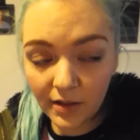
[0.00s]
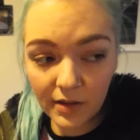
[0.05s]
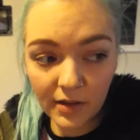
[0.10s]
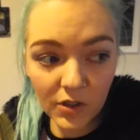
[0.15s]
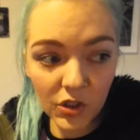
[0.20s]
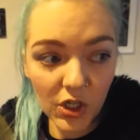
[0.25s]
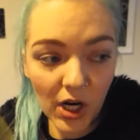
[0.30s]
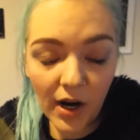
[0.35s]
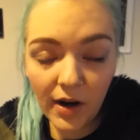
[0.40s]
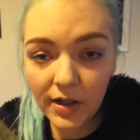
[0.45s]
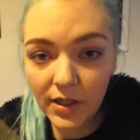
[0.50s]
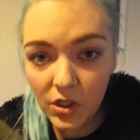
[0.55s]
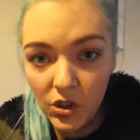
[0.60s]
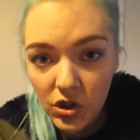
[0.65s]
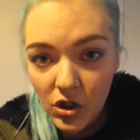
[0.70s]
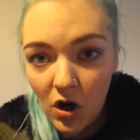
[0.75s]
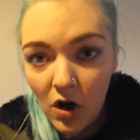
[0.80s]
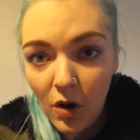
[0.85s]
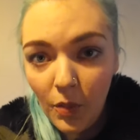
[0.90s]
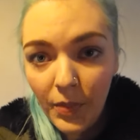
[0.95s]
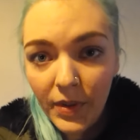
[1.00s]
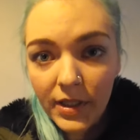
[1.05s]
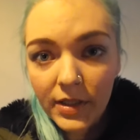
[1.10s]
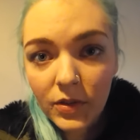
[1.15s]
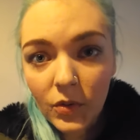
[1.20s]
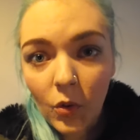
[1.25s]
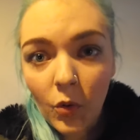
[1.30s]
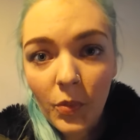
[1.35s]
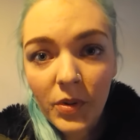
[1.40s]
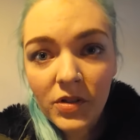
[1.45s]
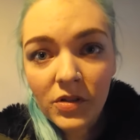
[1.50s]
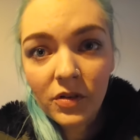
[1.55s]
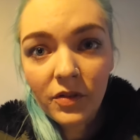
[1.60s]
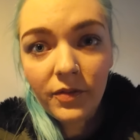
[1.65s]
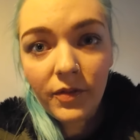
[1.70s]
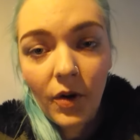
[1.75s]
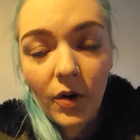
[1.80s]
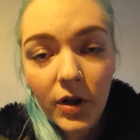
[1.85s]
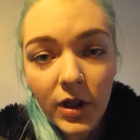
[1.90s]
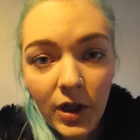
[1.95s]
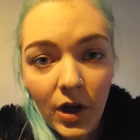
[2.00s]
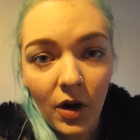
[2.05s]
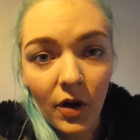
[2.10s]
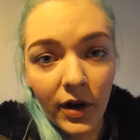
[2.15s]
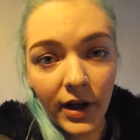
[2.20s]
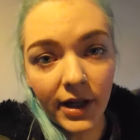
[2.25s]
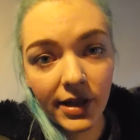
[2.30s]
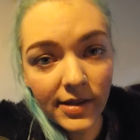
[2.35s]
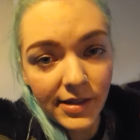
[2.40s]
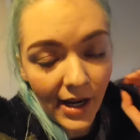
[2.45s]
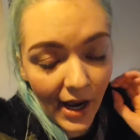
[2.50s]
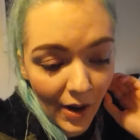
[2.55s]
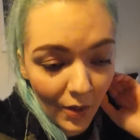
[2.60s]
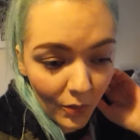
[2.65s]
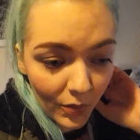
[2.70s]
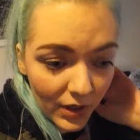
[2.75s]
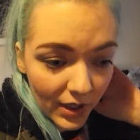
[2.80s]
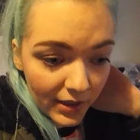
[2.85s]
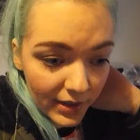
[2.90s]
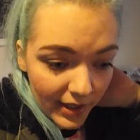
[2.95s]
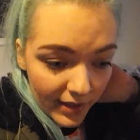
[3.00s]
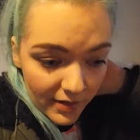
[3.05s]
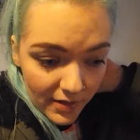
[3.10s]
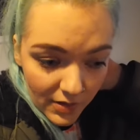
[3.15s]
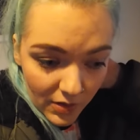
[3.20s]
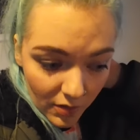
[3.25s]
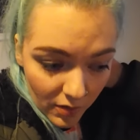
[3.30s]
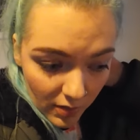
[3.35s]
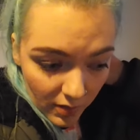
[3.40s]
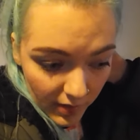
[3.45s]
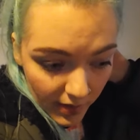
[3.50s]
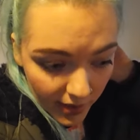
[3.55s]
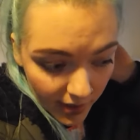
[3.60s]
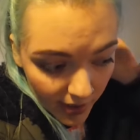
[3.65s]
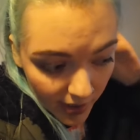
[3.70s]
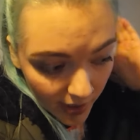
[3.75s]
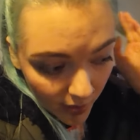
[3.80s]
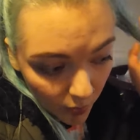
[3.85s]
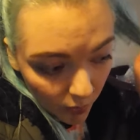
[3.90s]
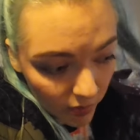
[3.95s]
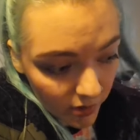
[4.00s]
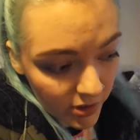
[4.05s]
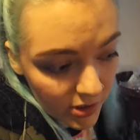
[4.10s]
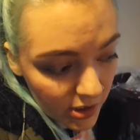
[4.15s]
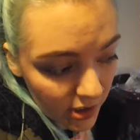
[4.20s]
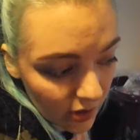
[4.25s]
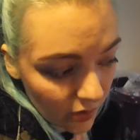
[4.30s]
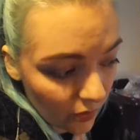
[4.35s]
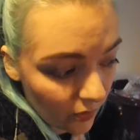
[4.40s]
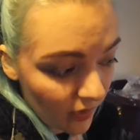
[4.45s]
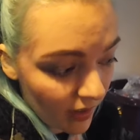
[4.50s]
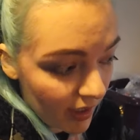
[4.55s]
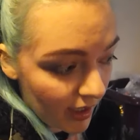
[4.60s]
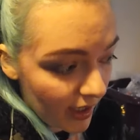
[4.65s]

The charity shop is open till 4 o'clock in town, and that's another thing I want to do.